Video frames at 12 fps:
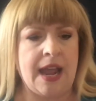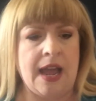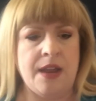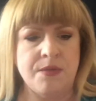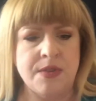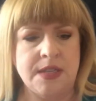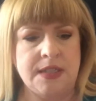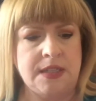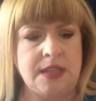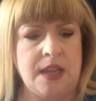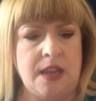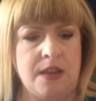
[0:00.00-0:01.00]
I
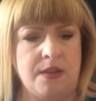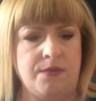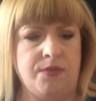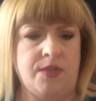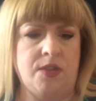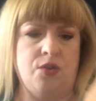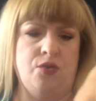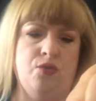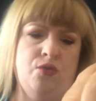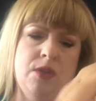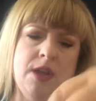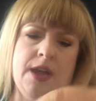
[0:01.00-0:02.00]
received the
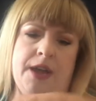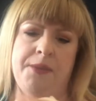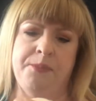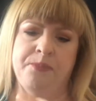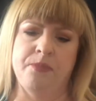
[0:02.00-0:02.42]
Kula